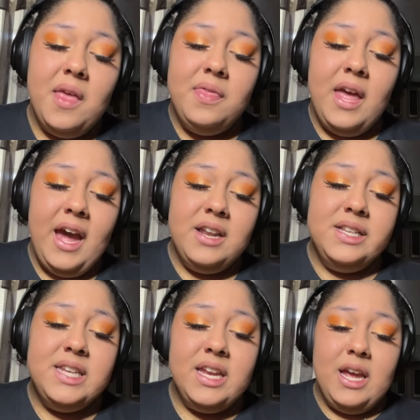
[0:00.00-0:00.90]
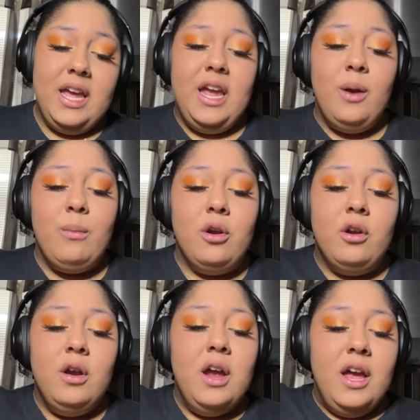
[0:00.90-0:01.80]
And then they had to take a
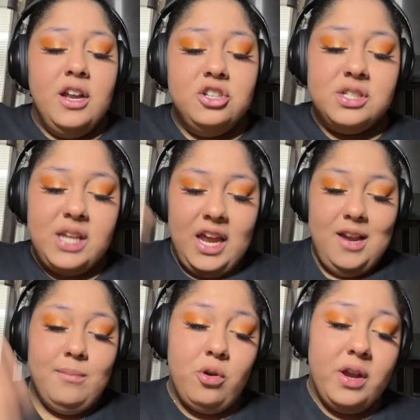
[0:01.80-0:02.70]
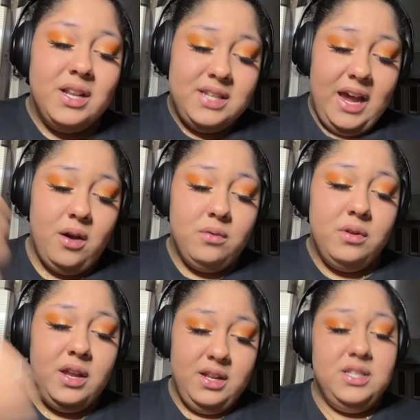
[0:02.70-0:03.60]
hammer and just hammer it
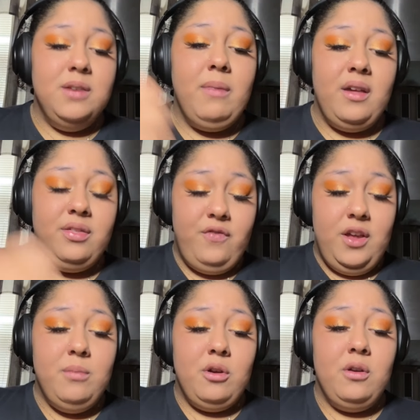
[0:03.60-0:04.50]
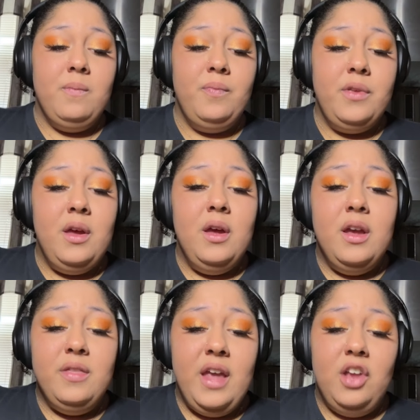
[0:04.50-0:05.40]
down into my femur.
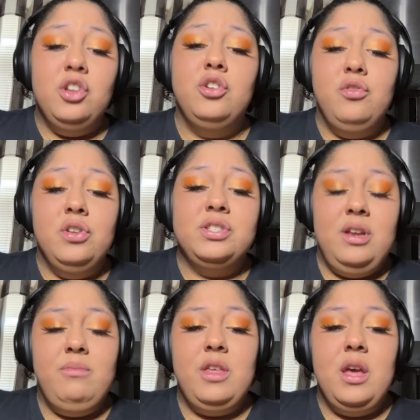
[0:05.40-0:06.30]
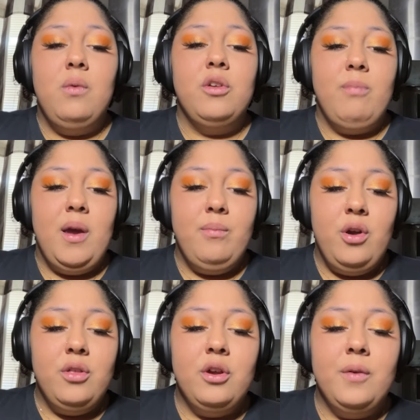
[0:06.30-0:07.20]
And they had to do the same thing with my
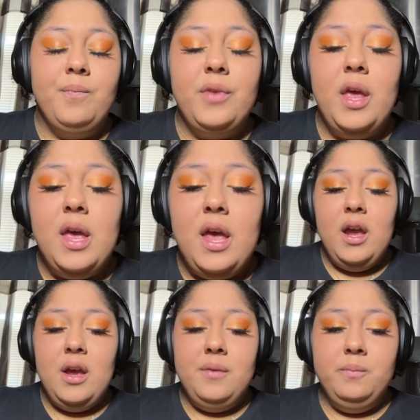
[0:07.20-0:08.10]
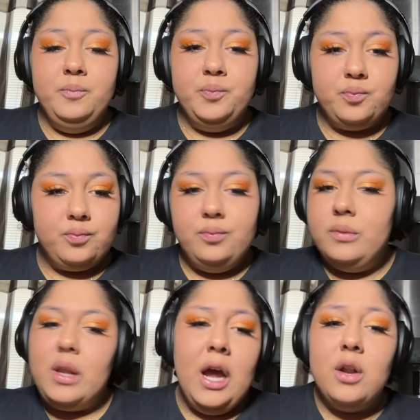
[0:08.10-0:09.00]
brother. And
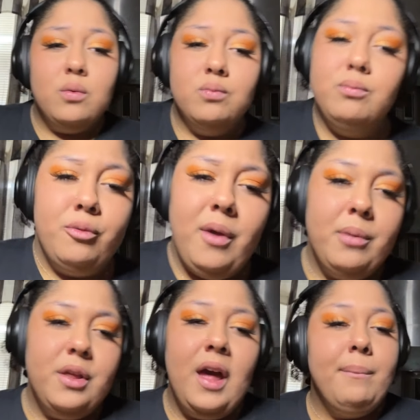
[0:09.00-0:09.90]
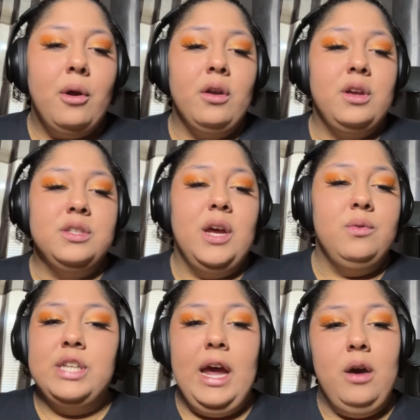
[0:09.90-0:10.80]
I don't remember that part because
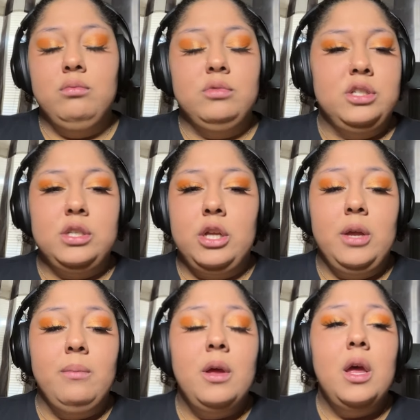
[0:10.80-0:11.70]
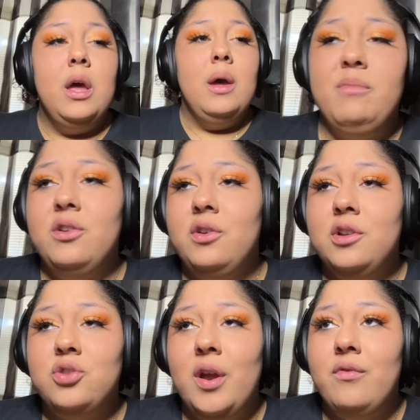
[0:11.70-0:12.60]
I was out asleep. I've been a
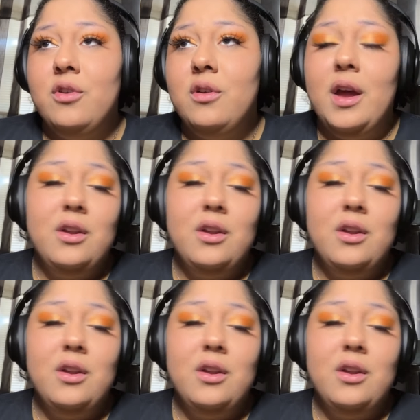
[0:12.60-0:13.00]
good driver.